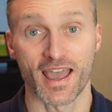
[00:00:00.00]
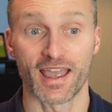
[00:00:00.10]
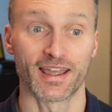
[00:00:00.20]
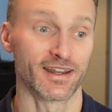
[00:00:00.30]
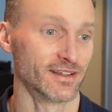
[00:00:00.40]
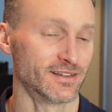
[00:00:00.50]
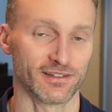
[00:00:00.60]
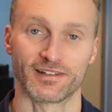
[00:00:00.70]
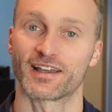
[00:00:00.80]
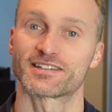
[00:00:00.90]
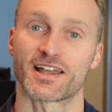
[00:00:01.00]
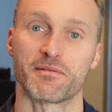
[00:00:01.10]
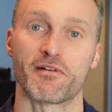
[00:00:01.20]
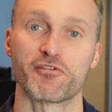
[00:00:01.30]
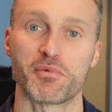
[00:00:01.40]
And until next
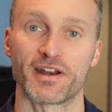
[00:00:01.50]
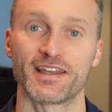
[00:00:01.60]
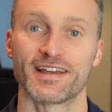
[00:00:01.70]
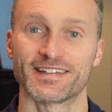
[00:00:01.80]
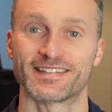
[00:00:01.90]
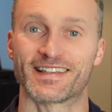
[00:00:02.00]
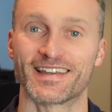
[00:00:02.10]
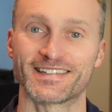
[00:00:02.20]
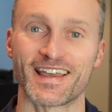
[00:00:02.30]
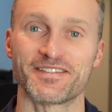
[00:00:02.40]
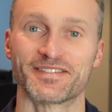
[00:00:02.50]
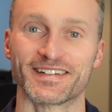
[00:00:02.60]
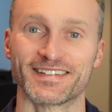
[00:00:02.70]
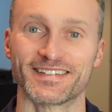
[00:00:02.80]
time, everybody, stay safe.